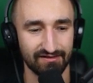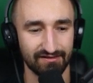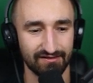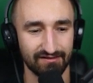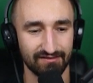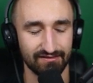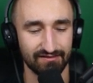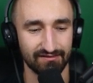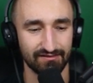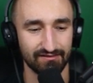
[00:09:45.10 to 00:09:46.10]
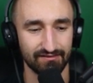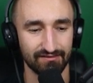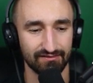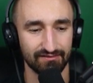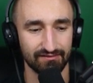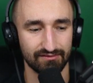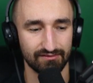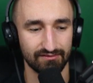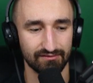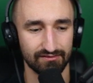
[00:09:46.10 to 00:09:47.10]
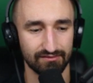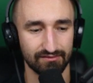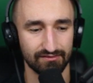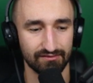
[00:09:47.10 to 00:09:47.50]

Nobody speaks.